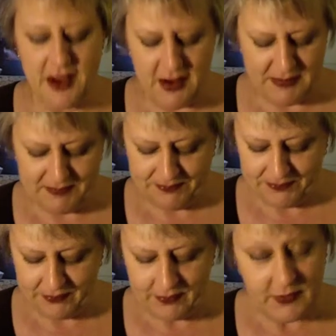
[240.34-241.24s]
arm.
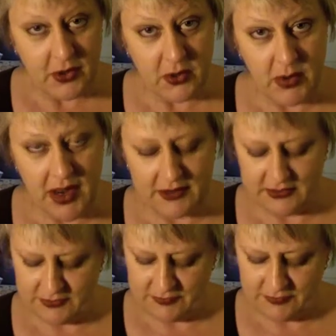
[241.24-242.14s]
Good
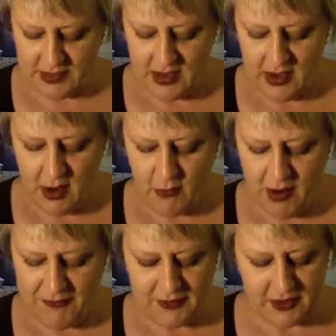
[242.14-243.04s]
race. A
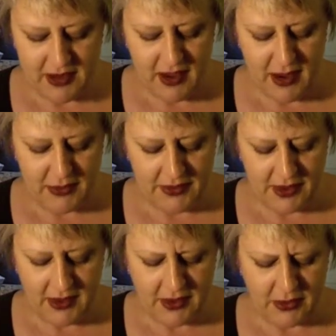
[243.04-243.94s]
rough-looking guy with an
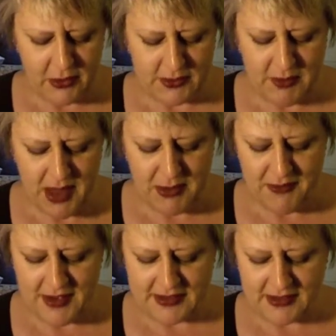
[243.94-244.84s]
incongruous baby
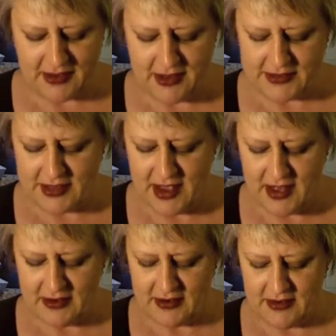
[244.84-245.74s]
face stuck out his
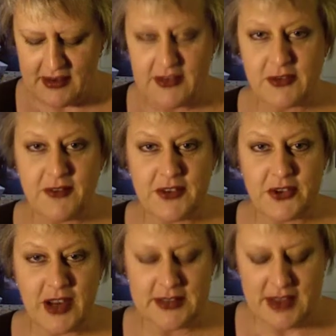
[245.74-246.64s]
hand. He drove the
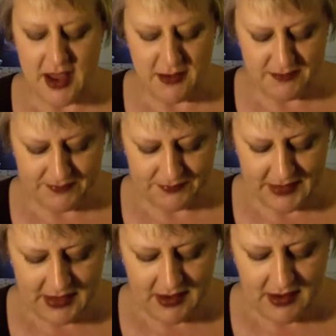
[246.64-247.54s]
Trans Am.
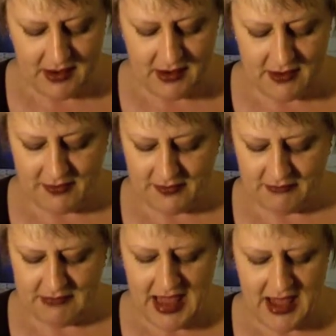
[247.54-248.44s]

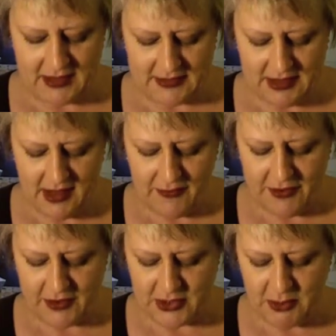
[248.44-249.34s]
Thanks. Ella
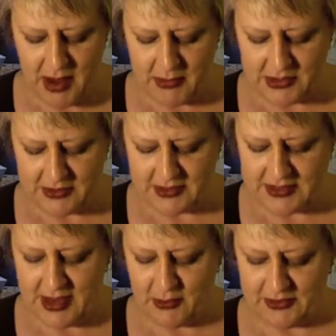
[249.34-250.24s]
figured she probably shouldn't
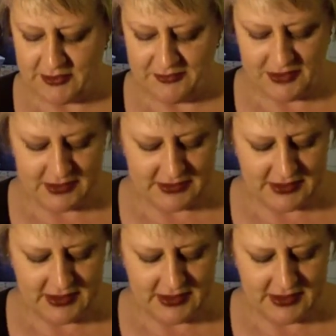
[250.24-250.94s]
say it was her first.